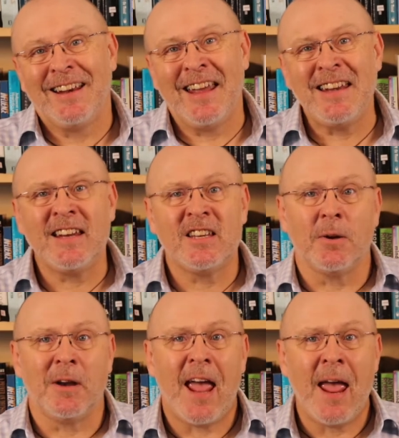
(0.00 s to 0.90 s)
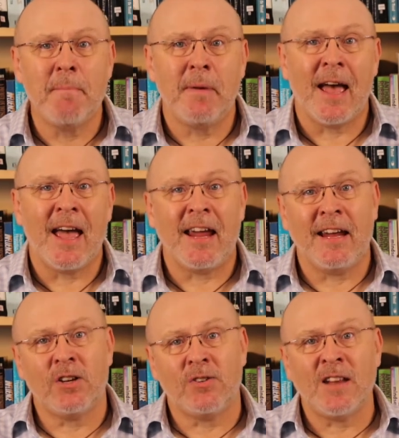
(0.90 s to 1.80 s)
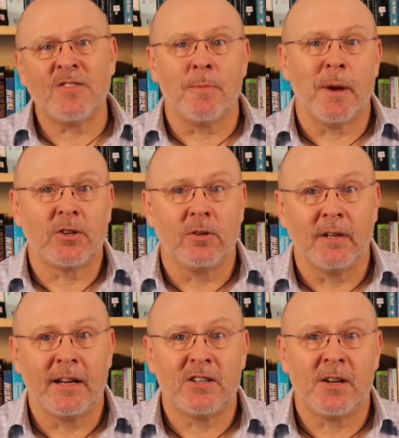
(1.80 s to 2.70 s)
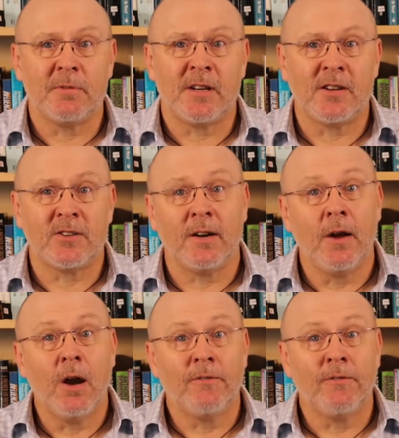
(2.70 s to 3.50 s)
leading to an MBA in Transformational Leadership Strategy